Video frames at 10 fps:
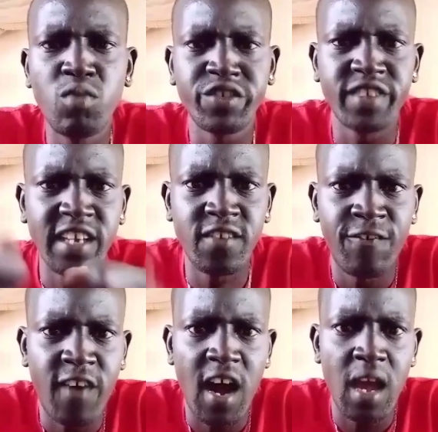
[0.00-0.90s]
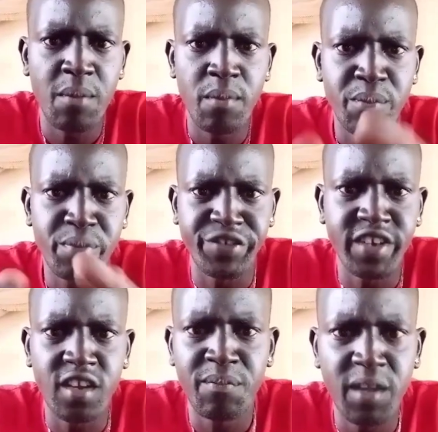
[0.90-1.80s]
Almost
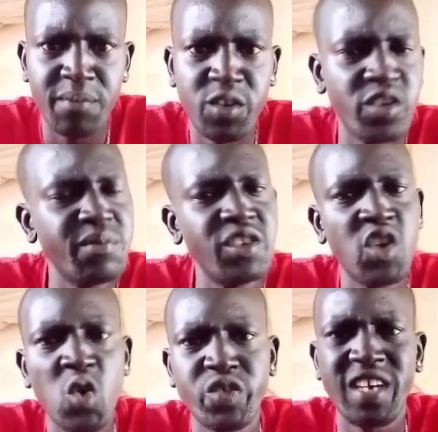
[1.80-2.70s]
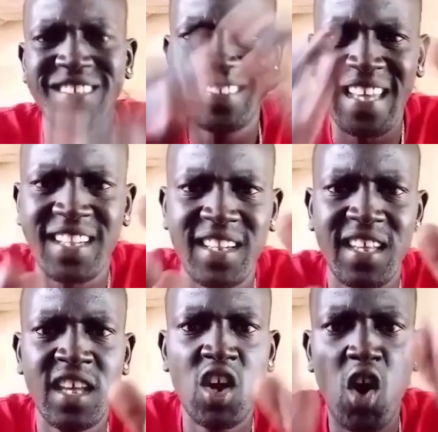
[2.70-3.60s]
95% of them don't even know
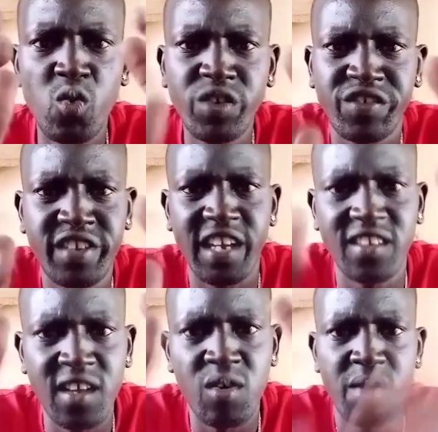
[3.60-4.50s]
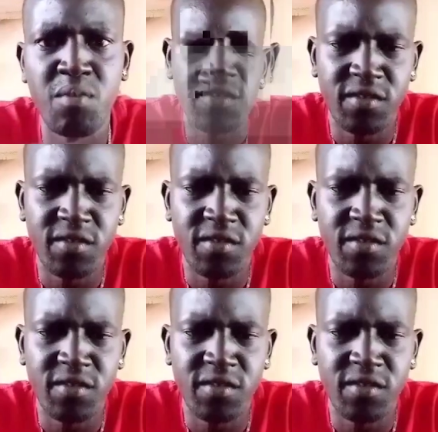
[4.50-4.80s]
exactly on which date they were